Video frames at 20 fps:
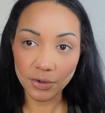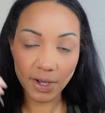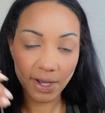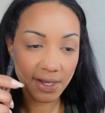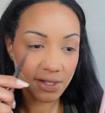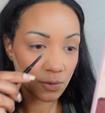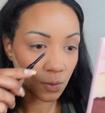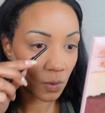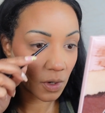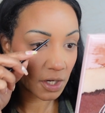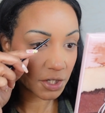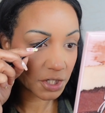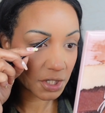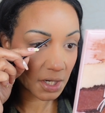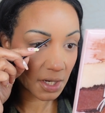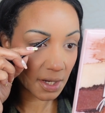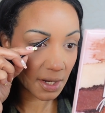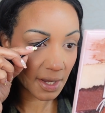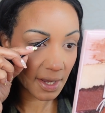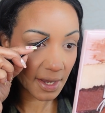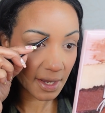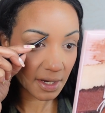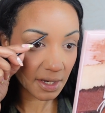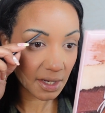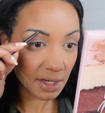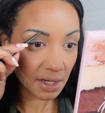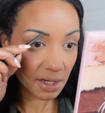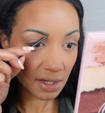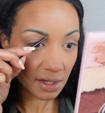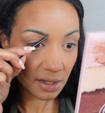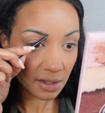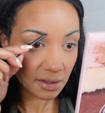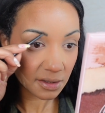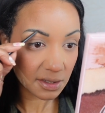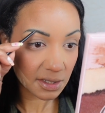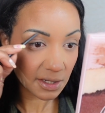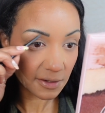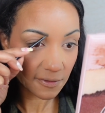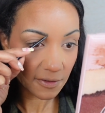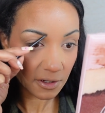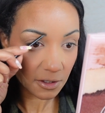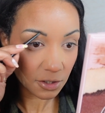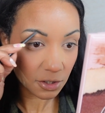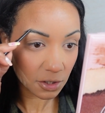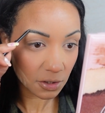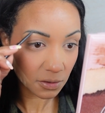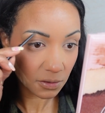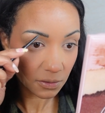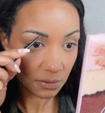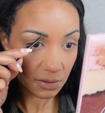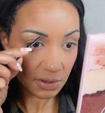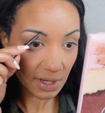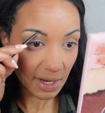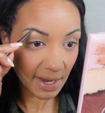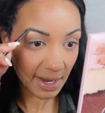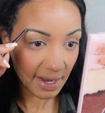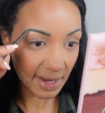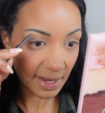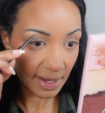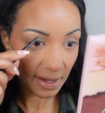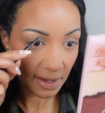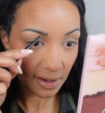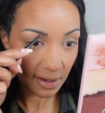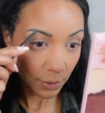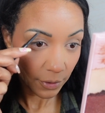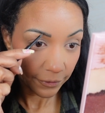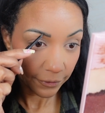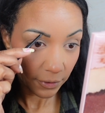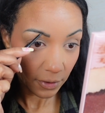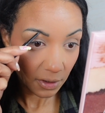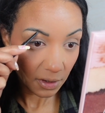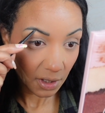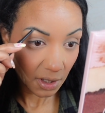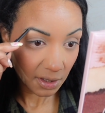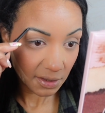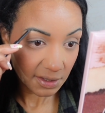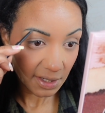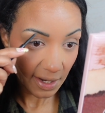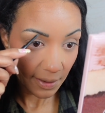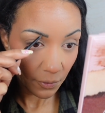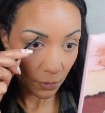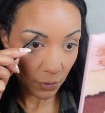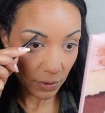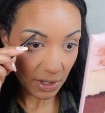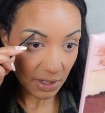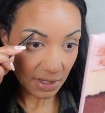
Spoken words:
guys watching any TV shows? Well, for a long time, we